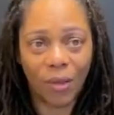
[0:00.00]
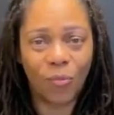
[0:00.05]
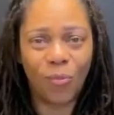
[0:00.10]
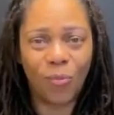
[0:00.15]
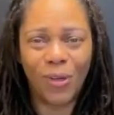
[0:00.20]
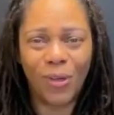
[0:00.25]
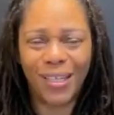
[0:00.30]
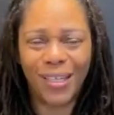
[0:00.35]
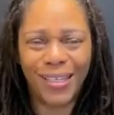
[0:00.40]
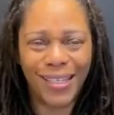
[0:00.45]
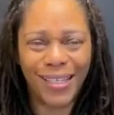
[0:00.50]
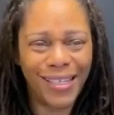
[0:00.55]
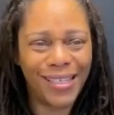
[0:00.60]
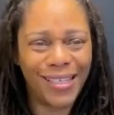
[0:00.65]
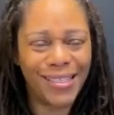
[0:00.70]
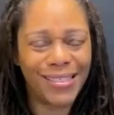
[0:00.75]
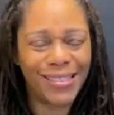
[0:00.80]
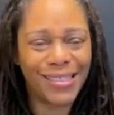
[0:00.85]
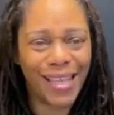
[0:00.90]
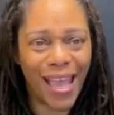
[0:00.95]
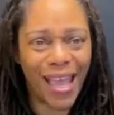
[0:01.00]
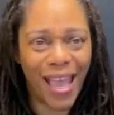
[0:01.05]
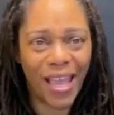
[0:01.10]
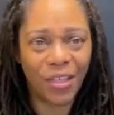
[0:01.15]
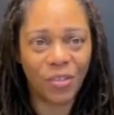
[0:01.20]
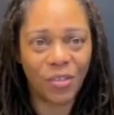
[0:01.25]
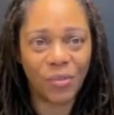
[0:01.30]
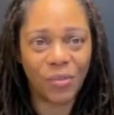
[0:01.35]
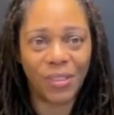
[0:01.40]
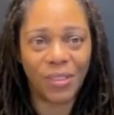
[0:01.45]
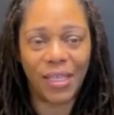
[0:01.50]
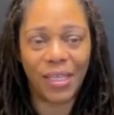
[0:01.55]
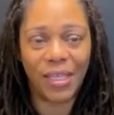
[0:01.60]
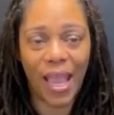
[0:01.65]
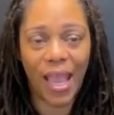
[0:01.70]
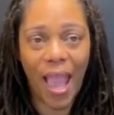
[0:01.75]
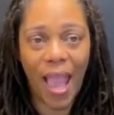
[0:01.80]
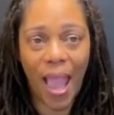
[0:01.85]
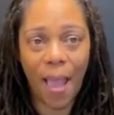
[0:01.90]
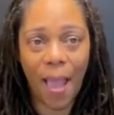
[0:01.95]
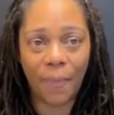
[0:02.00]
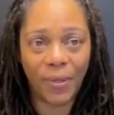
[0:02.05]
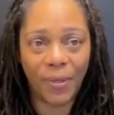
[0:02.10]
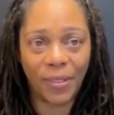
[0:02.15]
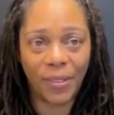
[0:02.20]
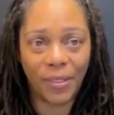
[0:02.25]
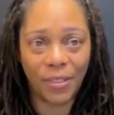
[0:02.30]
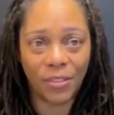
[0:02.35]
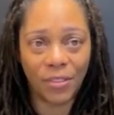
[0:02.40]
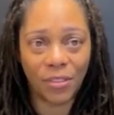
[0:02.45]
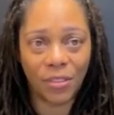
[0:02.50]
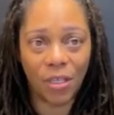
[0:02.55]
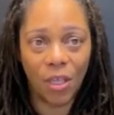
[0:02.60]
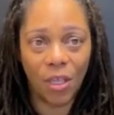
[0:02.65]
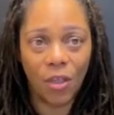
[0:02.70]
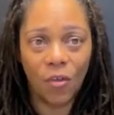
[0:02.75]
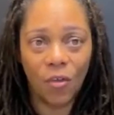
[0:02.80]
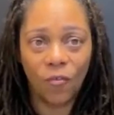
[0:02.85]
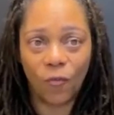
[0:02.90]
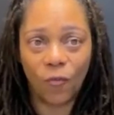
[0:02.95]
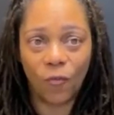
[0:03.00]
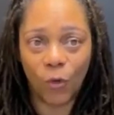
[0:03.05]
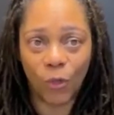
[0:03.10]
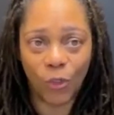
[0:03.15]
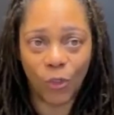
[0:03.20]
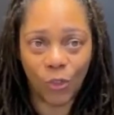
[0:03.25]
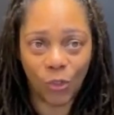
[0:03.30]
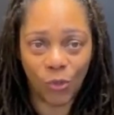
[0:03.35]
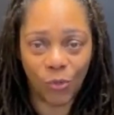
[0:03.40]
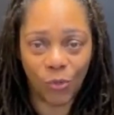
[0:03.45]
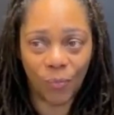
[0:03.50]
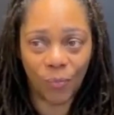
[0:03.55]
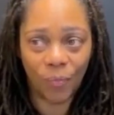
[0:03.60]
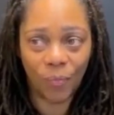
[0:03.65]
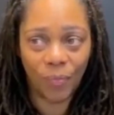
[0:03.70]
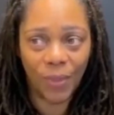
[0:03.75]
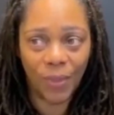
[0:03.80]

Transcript: What is actually happiness for you?